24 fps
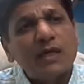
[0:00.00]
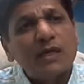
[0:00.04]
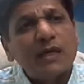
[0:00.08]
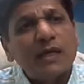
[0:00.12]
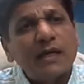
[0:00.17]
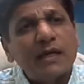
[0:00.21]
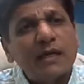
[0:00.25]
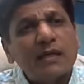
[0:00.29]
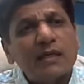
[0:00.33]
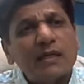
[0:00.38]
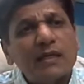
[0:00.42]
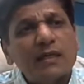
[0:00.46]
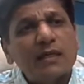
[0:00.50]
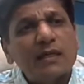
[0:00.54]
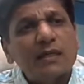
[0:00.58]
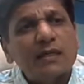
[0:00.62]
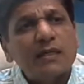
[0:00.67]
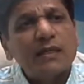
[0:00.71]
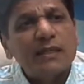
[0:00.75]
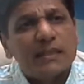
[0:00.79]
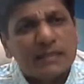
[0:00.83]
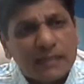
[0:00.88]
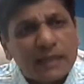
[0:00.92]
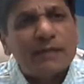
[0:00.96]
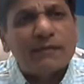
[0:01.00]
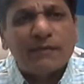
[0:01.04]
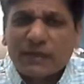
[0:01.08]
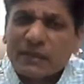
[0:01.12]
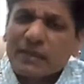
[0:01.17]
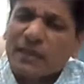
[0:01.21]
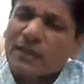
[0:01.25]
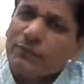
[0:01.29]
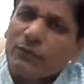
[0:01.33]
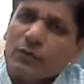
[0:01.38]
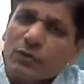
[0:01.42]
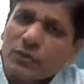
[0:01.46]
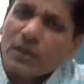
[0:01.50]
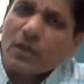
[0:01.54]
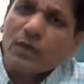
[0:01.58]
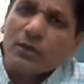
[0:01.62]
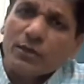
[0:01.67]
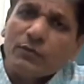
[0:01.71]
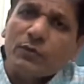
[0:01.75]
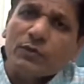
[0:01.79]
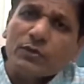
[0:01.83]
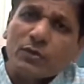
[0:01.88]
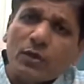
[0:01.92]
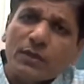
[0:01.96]
and he said he
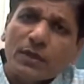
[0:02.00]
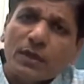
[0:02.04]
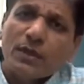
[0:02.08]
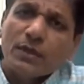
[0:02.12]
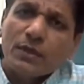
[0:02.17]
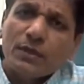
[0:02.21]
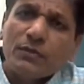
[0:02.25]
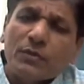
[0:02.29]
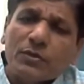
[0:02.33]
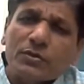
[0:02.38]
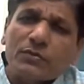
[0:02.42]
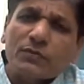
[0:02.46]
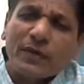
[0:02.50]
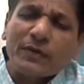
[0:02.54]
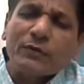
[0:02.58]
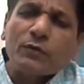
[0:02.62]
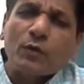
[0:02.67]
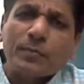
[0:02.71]
was quite